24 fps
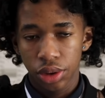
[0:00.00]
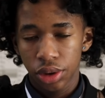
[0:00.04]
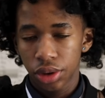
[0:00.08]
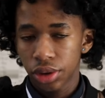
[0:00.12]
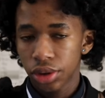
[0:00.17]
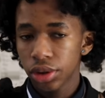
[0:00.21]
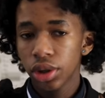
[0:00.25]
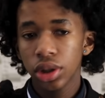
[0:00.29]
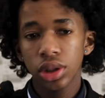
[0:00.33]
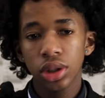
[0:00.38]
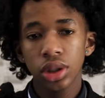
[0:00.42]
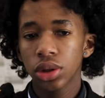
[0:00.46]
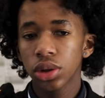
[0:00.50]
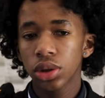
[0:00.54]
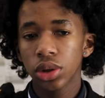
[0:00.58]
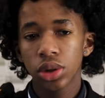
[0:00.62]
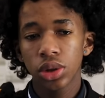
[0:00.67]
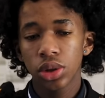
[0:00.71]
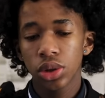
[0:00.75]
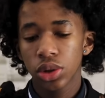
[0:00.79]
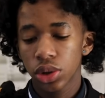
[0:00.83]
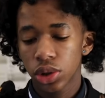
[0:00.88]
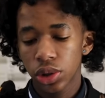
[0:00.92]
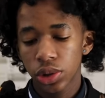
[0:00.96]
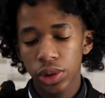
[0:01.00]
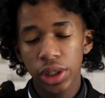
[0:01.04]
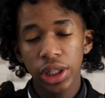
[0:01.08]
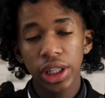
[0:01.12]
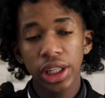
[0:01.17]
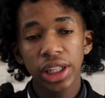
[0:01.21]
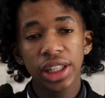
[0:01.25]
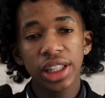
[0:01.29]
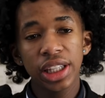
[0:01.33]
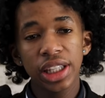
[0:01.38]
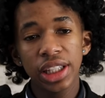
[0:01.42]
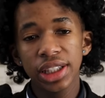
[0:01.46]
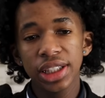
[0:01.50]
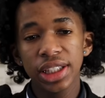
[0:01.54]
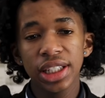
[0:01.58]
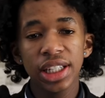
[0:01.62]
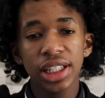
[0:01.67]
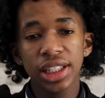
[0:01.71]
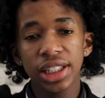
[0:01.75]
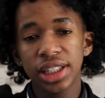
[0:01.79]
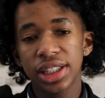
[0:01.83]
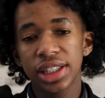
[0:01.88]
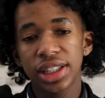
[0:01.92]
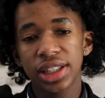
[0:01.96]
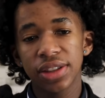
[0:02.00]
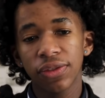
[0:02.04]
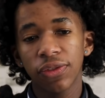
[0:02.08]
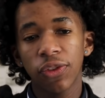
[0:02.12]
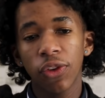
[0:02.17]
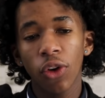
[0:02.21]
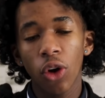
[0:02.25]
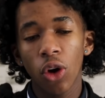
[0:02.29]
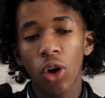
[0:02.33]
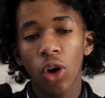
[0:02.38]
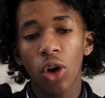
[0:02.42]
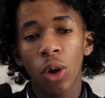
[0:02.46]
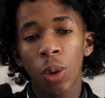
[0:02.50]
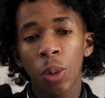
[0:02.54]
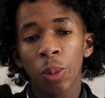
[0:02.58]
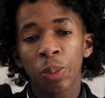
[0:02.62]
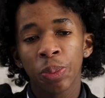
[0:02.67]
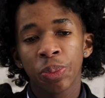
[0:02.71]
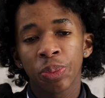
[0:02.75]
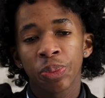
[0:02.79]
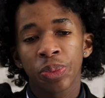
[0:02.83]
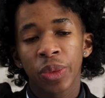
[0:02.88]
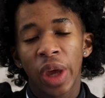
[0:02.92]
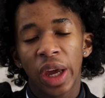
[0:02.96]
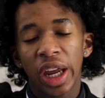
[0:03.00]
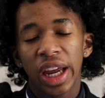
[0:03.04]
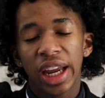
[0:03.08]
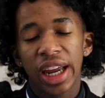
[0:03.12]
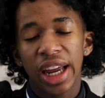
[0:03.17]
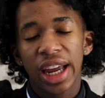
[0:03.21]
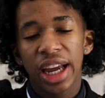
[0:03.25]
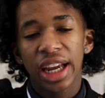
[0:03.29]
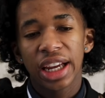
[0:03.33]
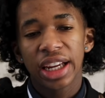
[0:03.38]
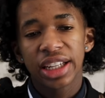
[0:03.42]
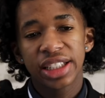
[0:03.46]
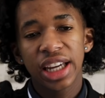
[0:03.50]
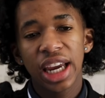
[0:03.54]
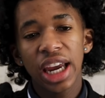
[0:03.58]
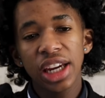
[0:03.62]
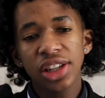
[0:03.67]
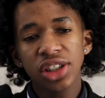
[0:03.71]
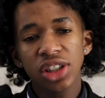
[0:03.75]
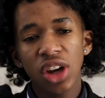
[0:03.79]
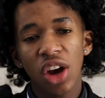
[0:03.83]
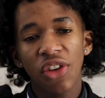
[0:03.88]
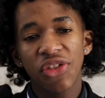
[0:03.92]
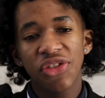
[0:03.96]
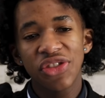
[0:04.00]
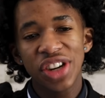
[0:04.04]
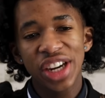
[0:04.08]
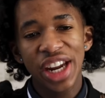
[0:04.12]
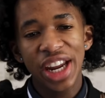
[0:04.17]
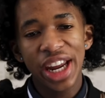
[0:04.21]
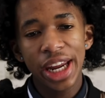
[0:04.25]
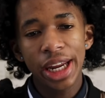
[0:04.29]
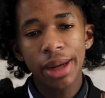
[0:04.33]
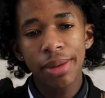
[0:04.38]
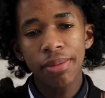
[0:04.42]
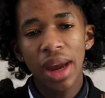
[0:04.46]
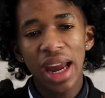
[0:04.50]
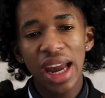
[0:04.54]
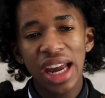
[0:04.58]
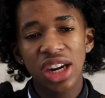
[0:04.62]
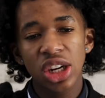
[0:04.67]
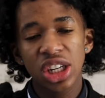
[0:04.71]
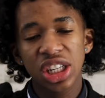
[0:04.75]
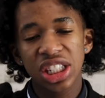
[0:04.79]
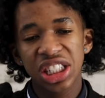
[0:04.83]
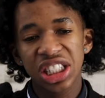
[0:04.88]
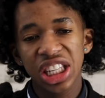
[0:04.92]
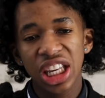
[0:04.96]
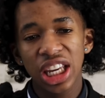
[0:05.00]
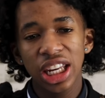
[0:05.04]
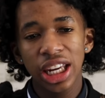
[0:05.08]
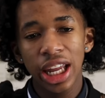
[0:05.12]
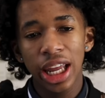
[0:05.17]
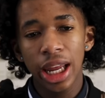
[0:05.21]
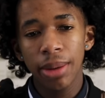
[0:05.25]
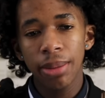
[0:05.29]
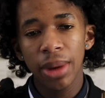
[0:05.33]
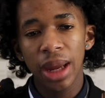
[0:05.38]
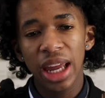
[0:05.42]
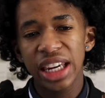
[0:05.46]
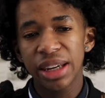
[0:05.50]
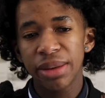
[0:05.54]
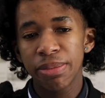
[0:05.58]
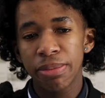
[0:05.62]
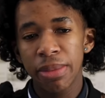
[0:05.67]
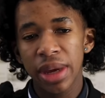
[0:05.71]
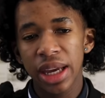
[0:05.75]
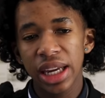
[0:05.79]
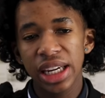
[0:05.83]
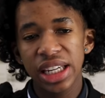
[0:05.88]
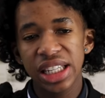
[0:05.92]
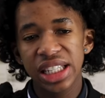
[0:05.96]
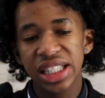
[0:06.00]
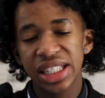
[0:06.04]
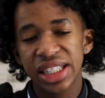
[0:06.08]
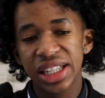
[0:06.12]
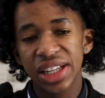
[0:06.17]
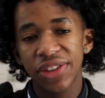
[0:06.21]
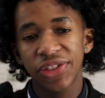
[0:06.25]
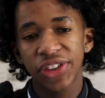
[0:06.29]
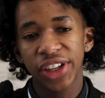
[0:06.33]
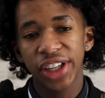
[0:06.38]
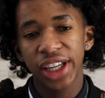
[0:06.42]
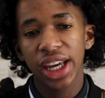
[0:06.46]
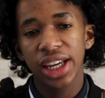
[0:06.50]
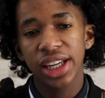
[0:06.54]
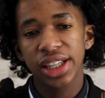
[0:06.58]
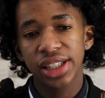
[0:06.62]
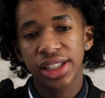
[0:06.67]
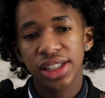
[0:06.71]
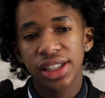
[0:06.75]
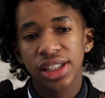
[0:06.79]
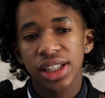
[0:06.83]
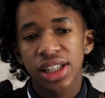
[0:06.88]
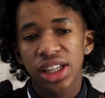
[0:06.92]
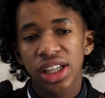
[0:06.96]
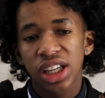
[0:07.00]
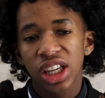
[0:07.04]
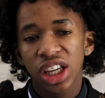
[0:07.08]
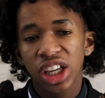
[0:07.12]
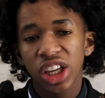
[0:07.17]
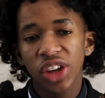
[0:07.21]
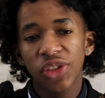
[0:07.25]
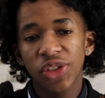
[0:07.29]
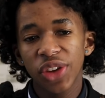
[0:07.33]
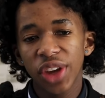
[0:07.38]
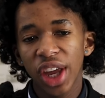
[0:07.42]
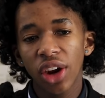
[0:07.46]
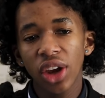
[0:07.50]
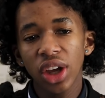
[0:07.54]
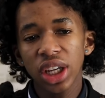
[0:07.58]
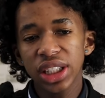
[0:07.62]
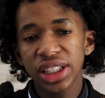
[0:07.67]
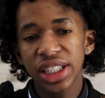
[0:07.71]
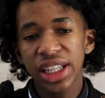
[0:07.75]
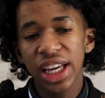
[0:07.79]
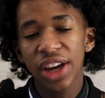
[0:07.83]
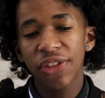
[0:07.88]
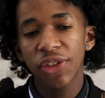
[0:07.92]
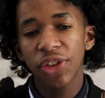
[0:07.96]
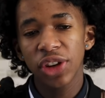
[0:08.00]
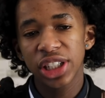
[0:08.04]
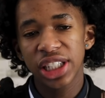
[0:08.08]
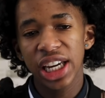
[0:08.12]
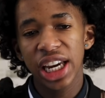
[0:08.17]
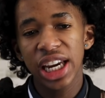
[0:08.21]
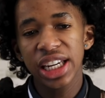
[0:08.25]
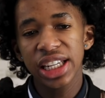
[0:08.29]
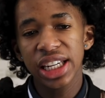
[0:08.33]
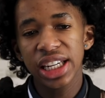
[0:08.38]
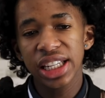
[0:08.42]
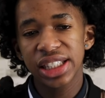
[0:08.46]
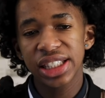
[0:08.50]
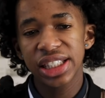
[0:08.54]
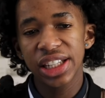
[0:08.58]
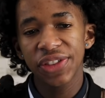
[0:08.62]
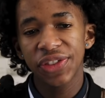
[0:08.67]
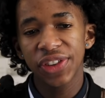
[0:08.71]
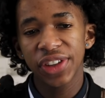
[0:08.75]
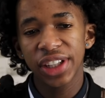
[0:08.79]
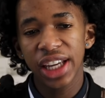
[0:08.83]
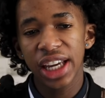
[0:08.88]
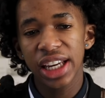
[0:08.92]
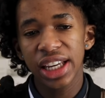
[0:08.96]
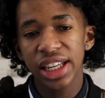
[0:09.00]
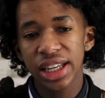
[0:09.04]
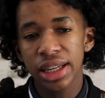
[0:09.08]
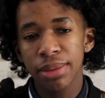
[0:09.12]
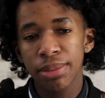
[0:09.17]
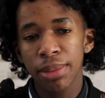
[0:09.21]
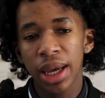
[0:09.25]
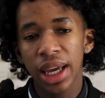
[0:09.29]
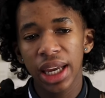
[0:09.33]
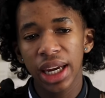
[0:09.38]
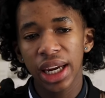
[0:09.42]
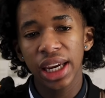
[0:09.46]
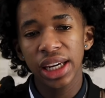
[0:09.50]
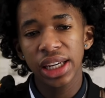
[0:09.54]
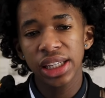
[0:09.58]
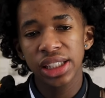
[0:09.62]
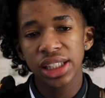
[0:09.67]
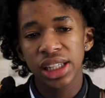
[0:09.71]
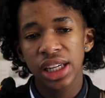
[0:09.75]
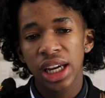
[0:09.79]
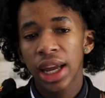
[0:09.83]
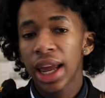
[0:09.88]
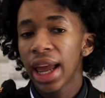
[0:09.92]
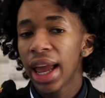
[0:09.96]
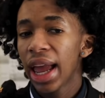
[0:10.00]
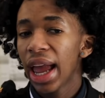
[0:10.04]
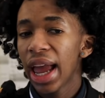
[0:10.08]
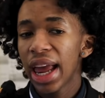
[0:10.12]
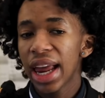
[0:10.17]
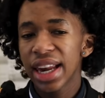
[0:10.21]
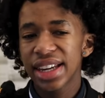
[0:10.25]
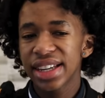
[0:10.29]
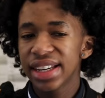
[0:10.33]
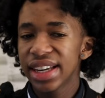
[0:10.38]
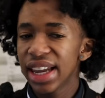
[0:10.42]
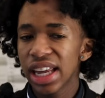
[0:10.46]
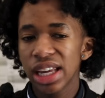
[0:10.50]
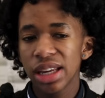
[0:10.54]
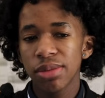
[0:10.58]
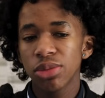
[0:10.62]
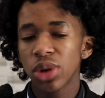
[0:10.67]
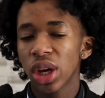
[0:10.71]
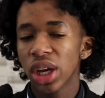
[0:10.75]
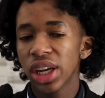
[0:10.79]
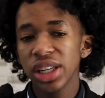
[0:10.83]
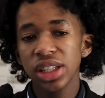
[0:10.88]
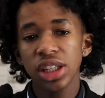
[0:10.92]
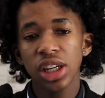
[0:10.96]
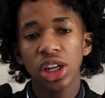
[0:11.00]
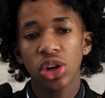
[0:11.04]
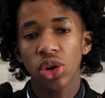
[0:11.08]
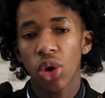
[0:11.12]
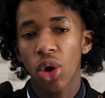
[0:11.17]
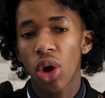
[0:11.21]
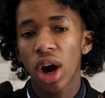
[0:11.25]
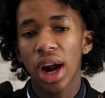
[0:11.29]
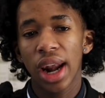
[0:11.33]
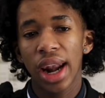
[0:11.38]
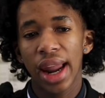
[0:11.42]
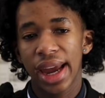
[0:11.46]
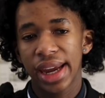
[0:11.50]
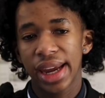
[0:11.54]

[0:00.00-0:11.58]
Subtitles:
No. So this is for change of name and surname and marriage certificate. If you're not here for changing certificate, marriage and name, you're in the wrong line.